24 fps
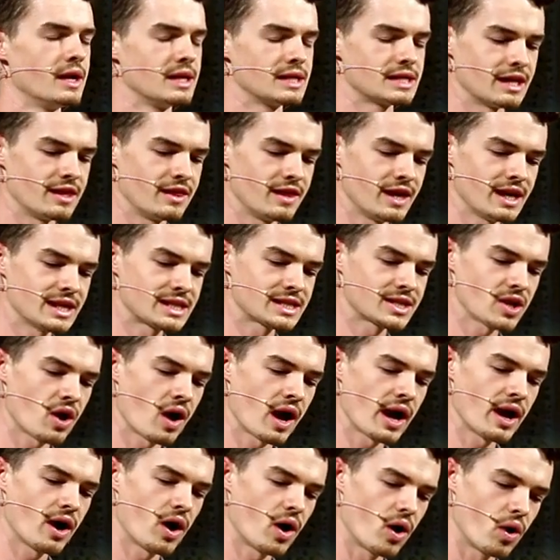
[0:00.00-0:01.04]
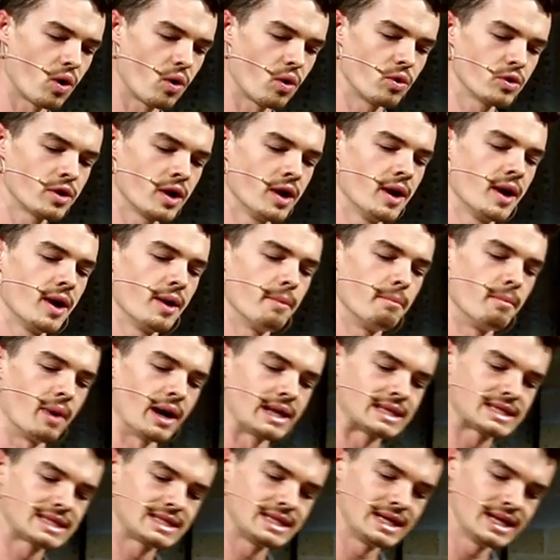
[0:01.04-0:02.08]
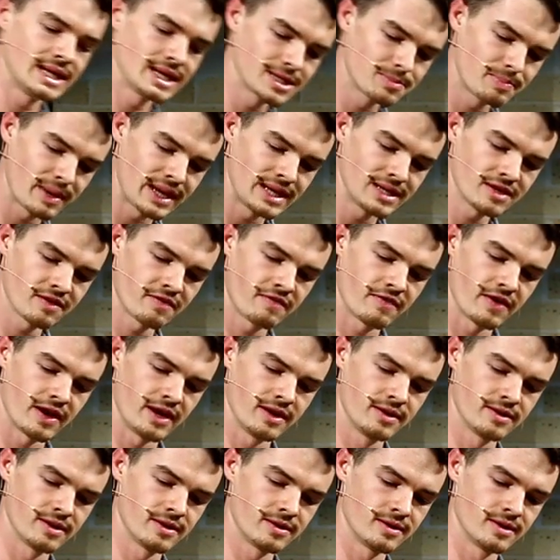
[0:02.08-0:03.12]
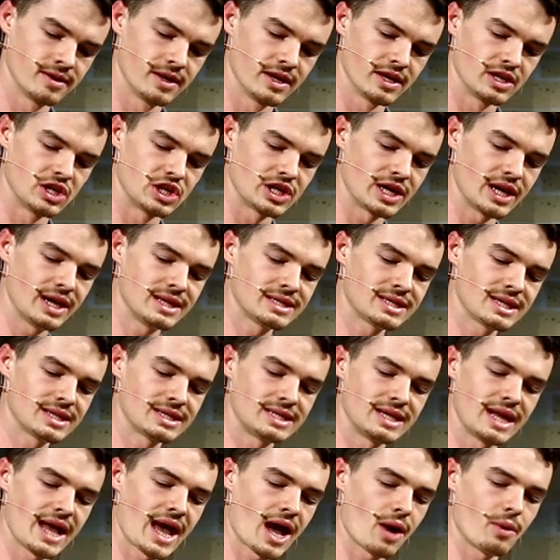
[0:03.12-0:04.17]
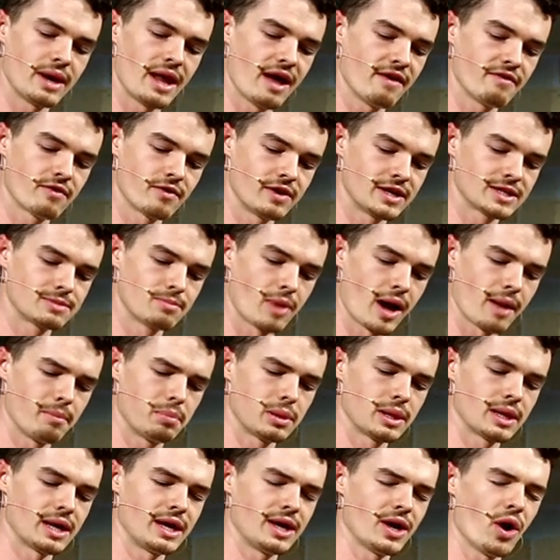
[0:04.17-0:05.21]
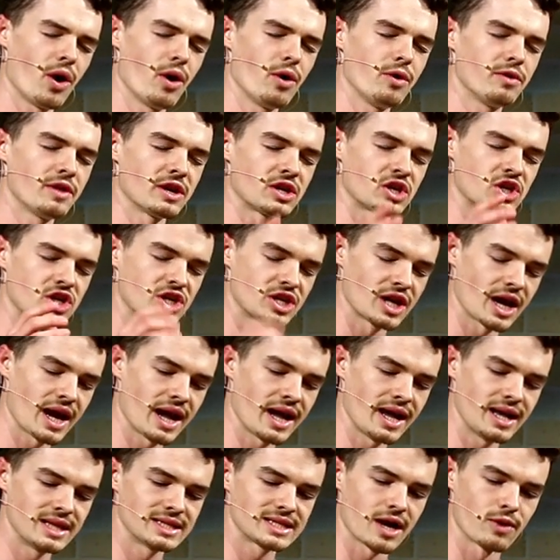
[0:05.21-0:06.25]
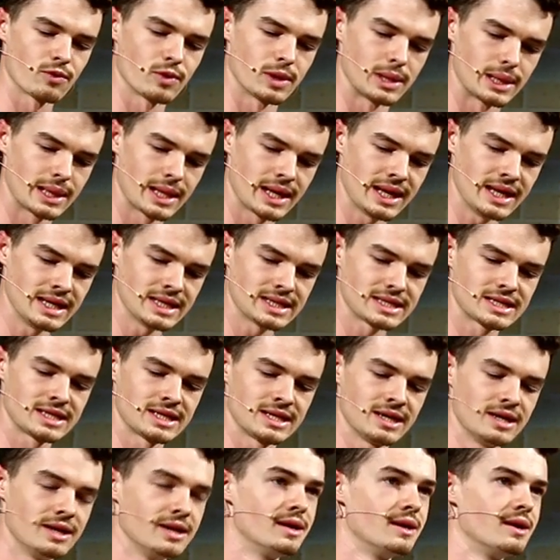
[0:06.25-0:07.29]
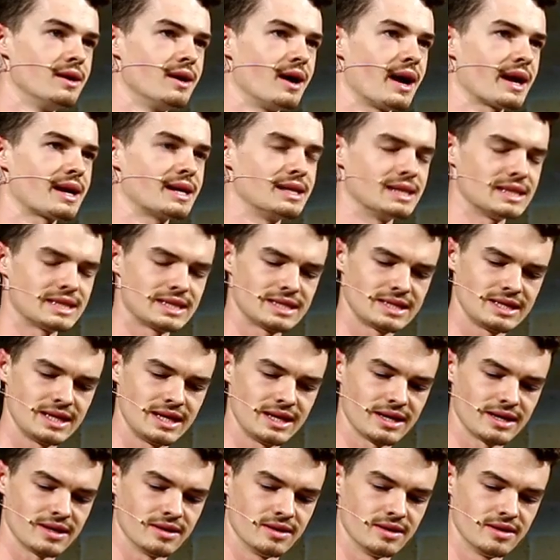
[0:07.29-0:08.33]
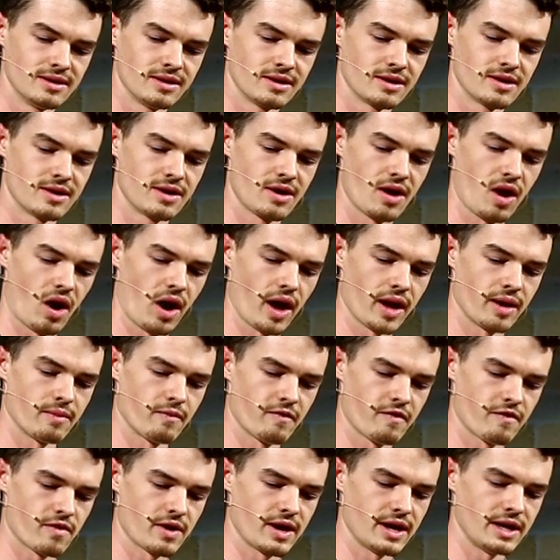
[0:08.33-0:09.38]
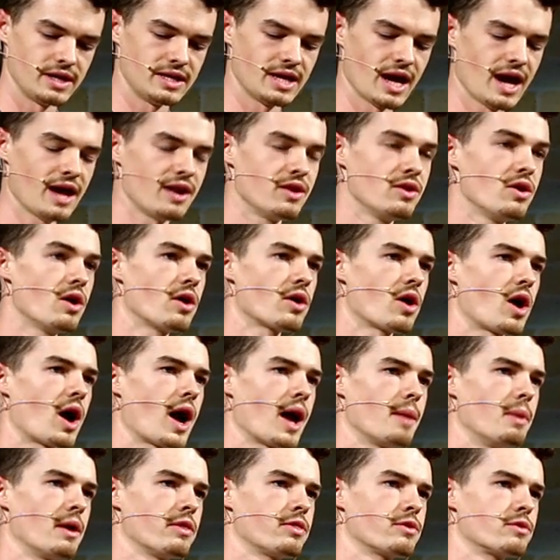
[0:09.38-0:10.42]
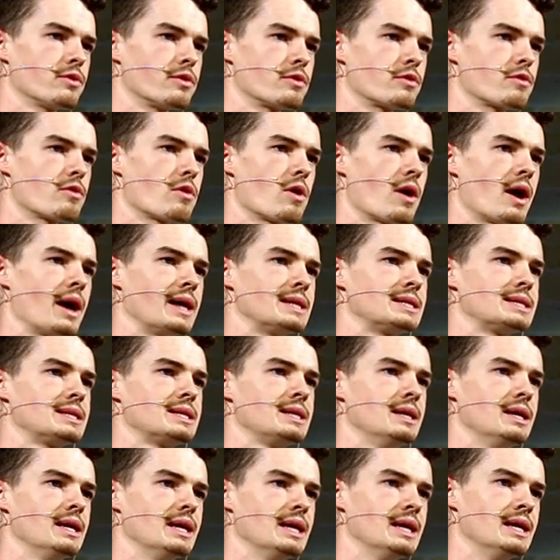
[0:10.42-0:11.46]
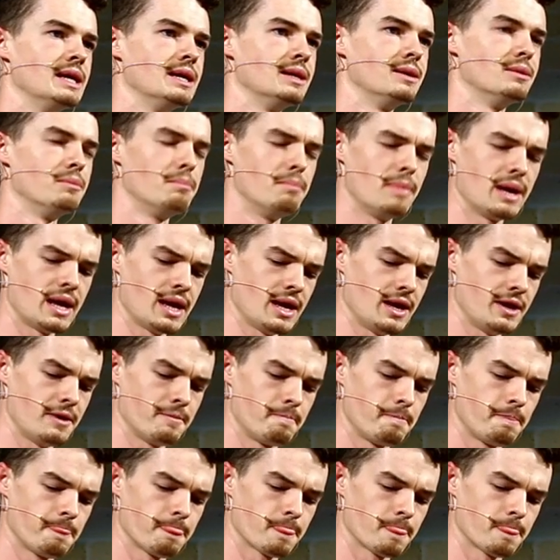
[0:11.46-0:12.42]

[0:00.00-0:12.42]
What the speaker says: To this I hold, my sin has been defeated. Jesus now and ever is my plea. Oh, the chains are released. I can sing, I am free. Yet not I, but through Christ in me.